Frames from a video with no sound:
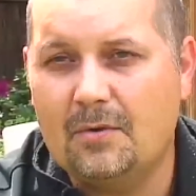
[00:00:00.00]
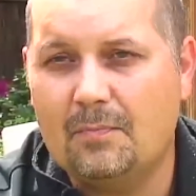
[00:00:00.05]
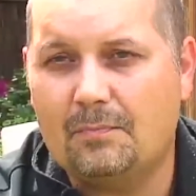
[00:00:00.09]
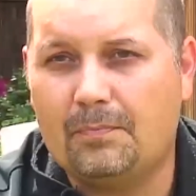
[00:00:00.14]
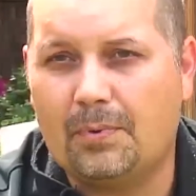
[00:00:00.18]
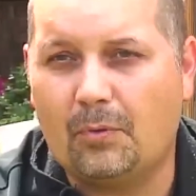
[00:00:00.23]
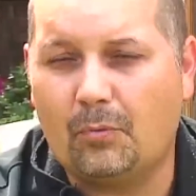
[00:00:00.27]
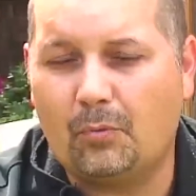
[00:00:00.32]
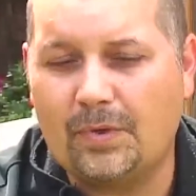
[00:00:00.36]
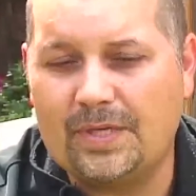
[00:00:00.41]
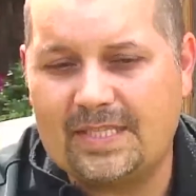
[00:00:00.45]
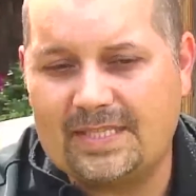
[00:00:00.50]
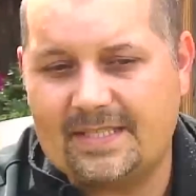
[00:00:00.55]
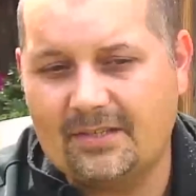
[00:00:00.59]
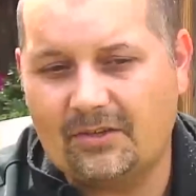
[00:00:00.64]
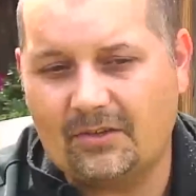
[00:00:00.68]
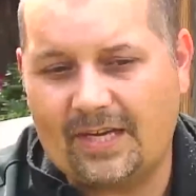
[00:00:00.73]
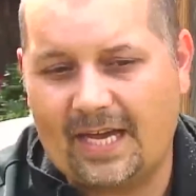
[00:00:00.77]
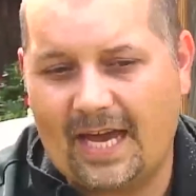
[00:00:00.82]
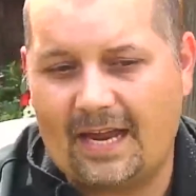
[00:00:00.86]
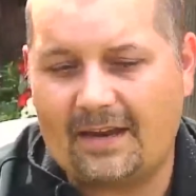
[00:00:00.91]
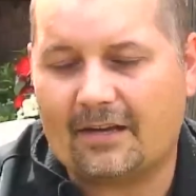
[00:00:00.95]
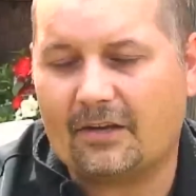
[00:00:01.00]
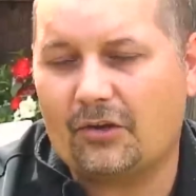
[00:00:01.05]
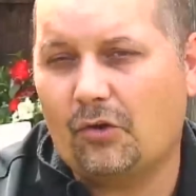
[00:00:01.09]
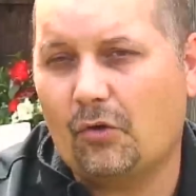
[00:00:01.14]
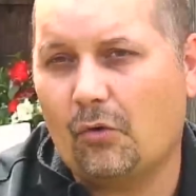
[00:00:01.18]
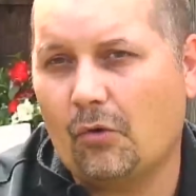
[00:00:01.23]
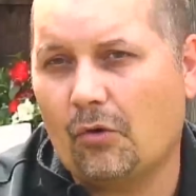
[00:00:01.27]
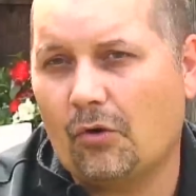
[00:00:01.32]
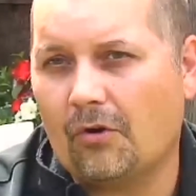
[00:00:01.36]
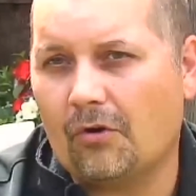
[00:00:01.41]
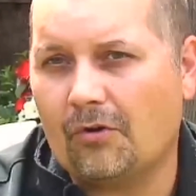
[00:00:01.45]
but we still can't
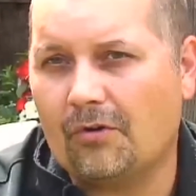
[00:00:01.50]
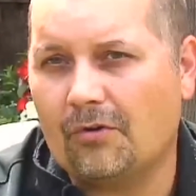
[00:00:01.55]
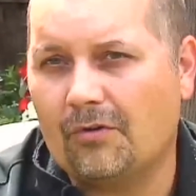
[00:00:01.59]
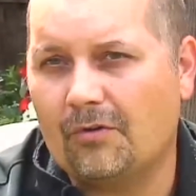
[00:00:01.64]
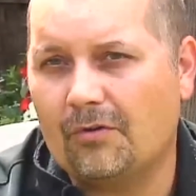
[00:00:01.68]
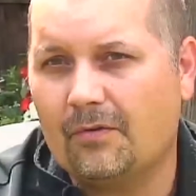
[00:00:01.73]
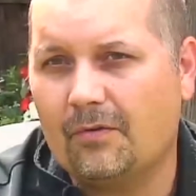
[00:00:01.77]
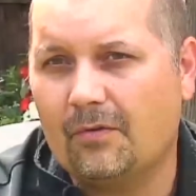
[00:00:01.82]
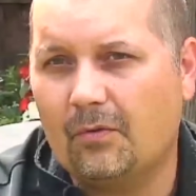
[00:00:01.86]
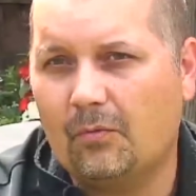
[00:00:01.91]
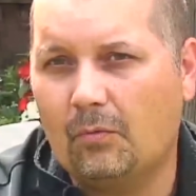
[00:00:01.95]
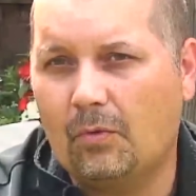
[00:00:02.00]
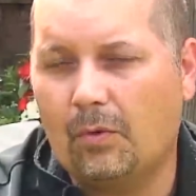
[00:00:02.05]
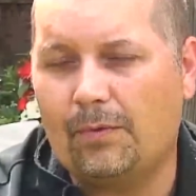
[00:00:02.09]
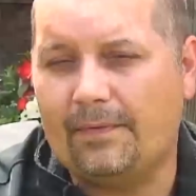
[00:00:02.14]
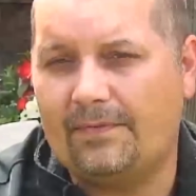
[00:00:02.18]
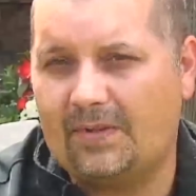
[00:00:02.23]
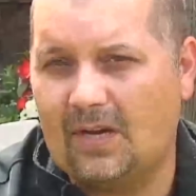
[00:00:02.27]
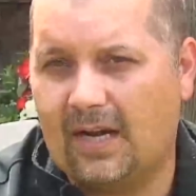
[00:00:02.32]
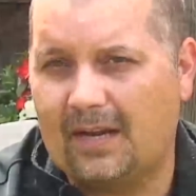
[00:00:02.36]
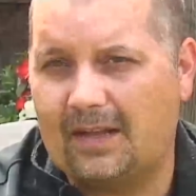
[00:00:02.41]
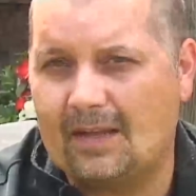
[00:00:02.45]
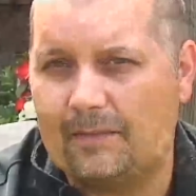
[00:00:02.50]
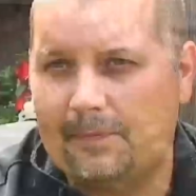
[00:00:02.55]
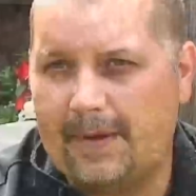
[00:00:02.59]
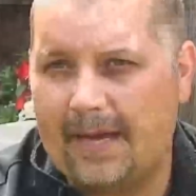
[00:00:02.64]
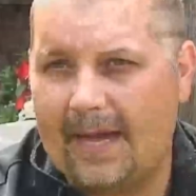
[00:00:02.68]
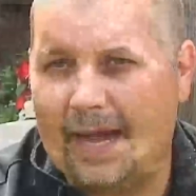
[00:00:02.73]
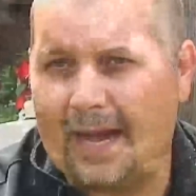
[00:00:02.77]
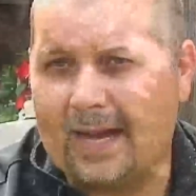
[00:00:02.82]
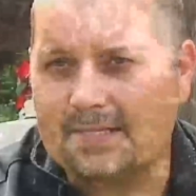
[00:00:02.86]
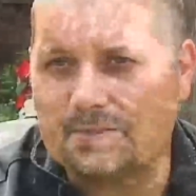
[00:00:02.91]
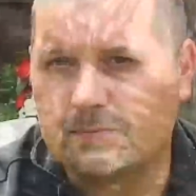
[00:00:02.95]
ignore what we've done in the
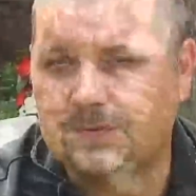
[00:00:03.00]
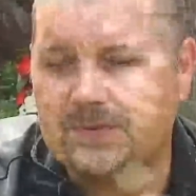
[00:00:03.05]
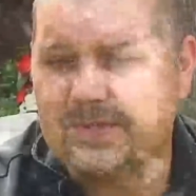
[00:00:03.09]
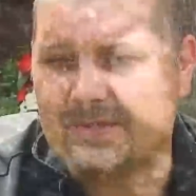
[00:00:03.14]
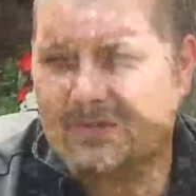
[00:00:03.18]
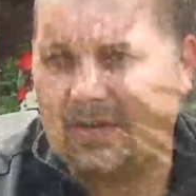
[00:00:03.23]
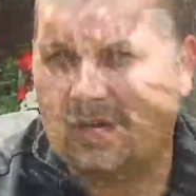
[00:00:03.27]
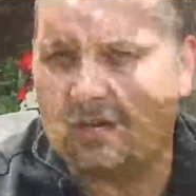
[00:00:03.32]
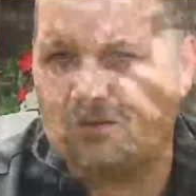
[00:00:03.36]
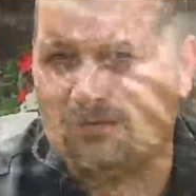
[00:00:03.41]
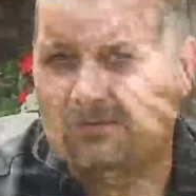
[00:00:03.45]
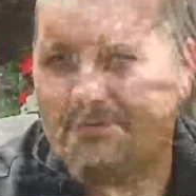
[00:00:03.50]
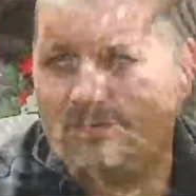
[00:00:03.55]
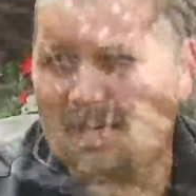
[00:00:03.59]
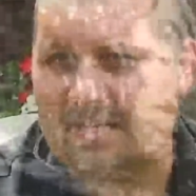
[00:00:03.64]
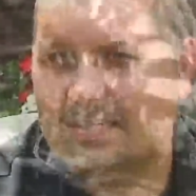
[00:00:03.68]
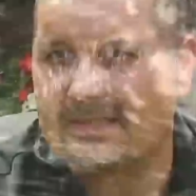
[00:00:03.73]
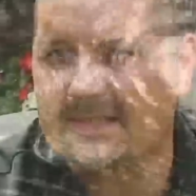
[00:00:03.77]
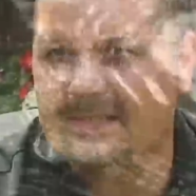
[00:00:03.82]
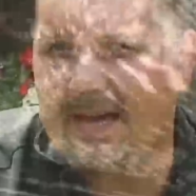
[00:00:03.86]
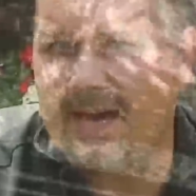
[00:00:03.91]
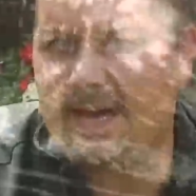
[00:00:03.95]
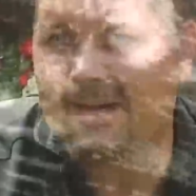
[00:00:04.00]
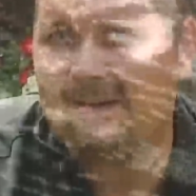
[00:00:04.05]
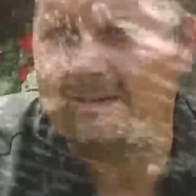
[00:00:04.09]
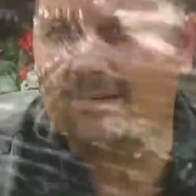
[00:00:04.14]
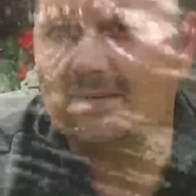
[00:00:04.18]
past. We still got to fix that.